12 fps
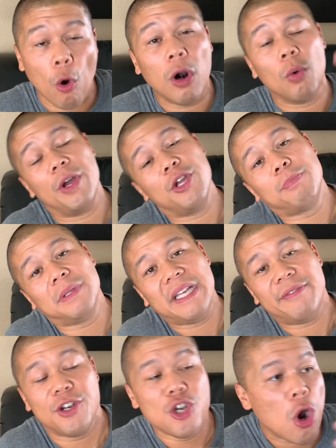or what you
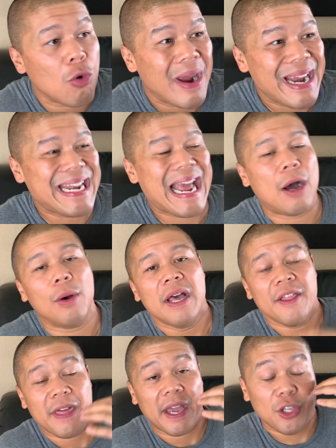believe in, know right now
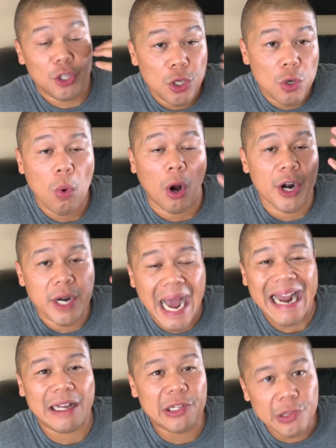that you are
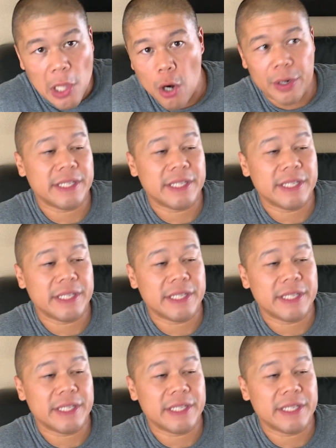not alone.